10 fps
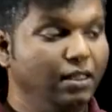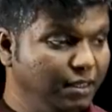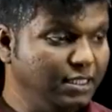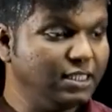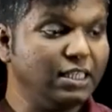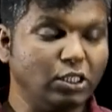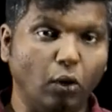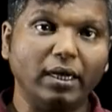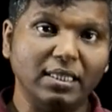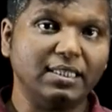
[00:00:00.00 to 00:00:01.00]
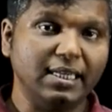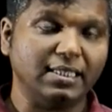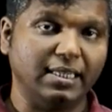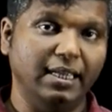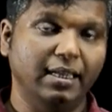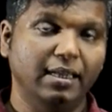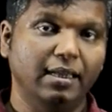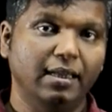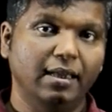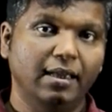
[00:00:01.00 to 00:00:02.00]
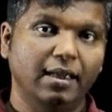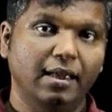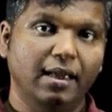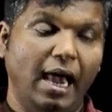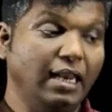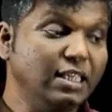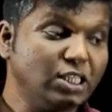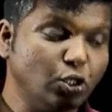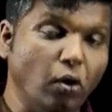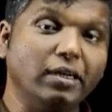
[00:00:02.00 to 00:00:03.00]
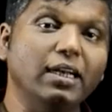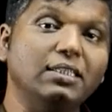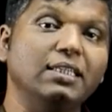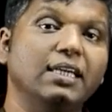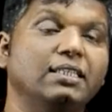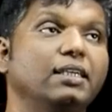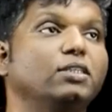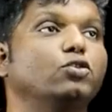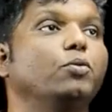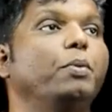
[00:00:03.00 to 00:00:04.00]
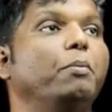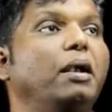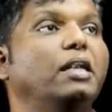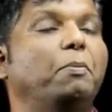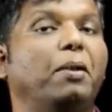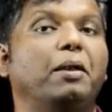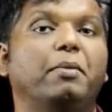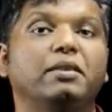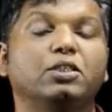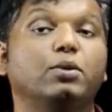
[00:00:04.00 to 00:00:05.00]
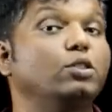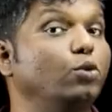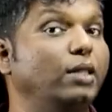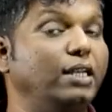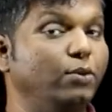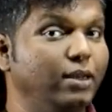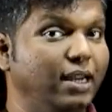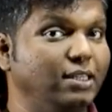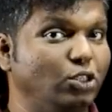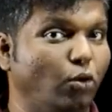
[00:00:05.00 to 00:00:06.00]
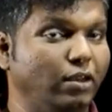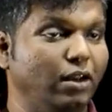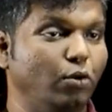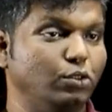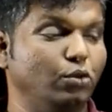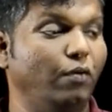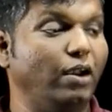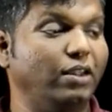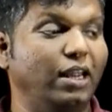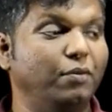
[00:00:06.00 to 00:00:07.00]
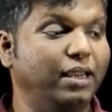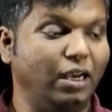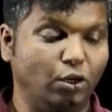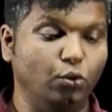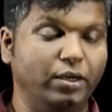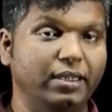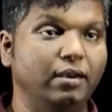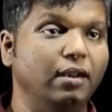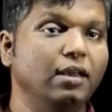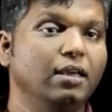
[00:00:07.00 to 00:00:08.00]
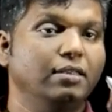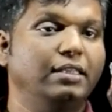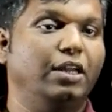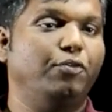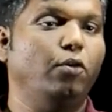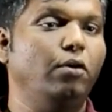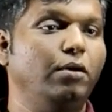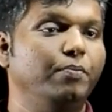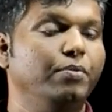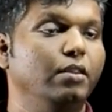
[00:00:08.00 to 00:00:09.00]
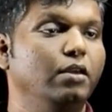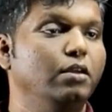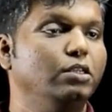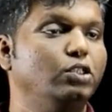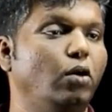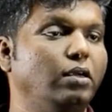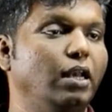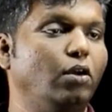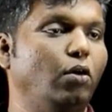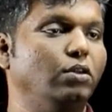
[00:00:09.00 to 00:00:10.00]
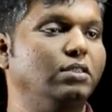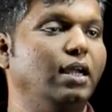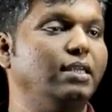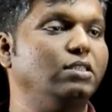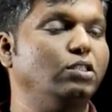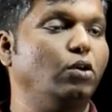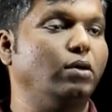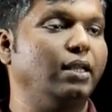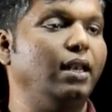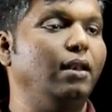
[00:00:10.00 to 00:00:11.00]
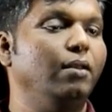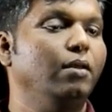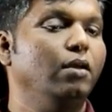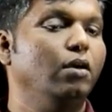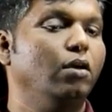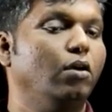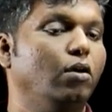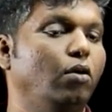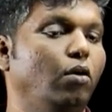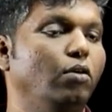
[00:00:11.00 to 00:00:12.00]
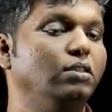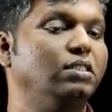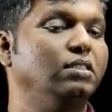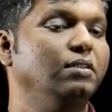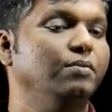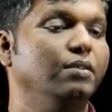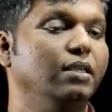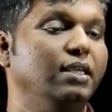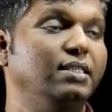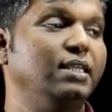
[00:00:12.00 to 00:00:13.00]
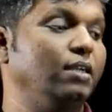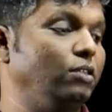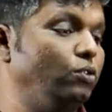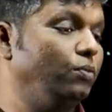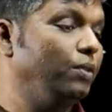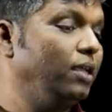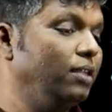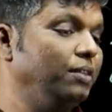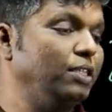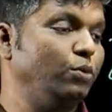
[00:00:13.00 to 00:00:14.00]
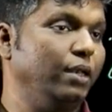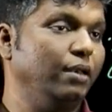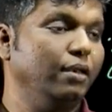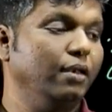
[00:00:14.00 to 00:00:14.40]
This is the total CSA. And this total CSA should be multiplied by this one, so that you will get the total cost. So what can we conclude here? Therefore, total cost, right? Total cost is equal to this one.